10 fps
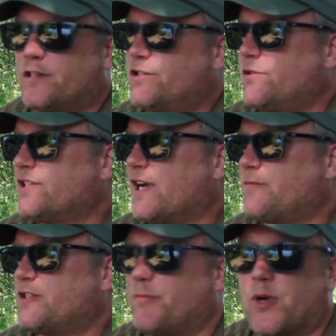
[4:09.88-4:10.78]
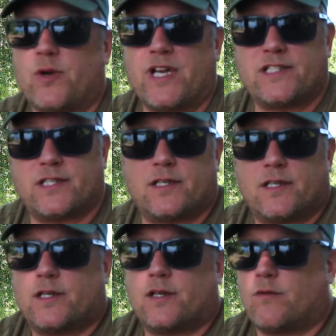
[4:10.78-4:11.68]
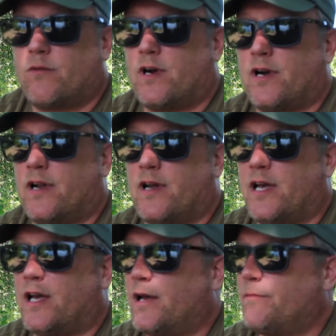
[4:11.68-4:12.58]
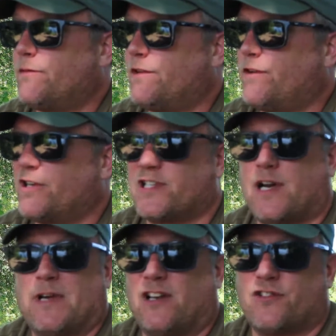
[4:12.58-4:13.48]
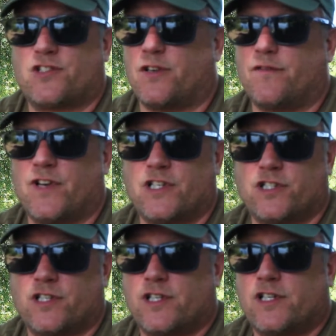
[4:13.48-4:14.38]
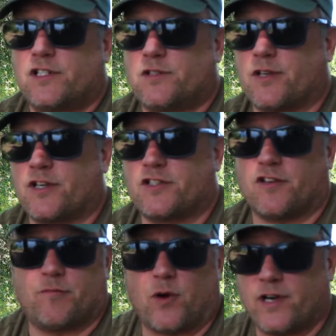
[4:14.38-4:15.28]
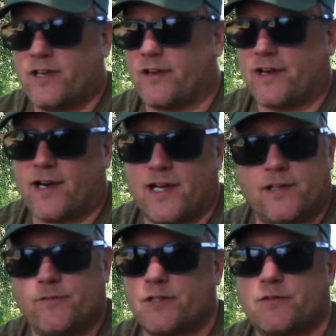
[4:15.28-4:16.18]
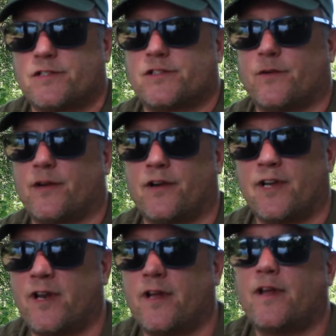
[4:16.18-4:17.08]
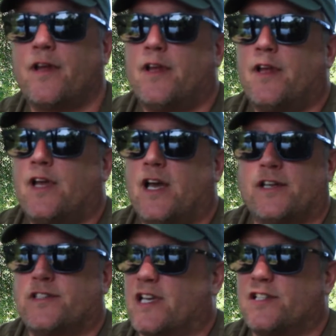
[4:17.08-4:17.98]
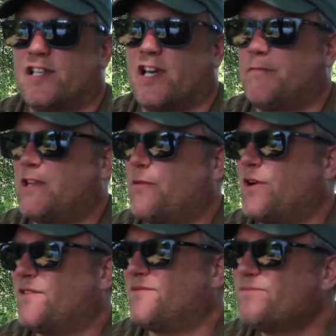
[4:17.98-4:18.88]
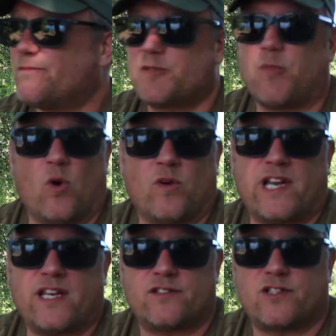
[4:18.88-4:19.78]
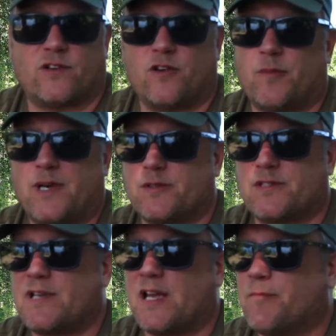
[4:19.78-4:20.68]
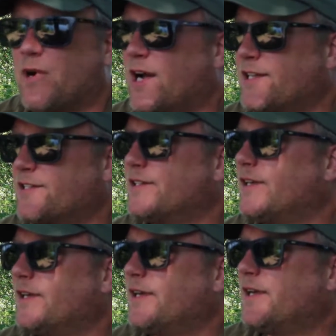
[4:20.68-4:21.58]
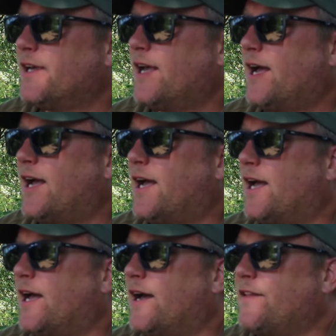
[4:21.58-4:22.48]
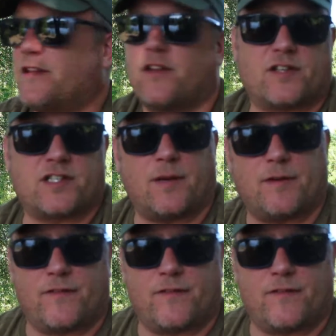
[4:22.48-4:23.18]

2 times to Boonies, where the first time I lost 2 fish to a cut-off point on an island, which was so annoying. Second time they were spawny, so nobody was getting bites. And then the other time I